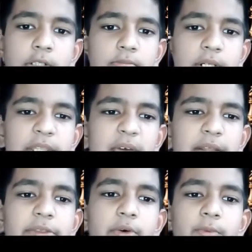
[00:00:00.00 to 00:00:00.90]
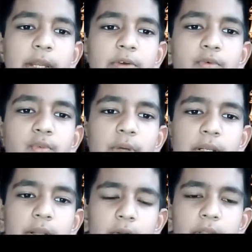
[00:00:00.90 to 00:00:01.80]
but there is a way to
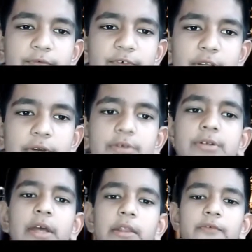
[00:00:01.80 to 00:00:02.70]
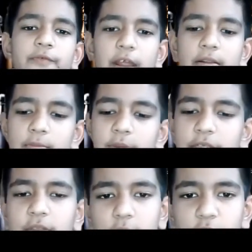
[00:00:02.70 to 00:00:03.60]
win even here. Can you find the
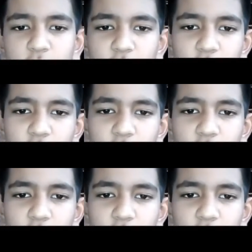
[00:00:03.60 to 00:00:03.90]
best move?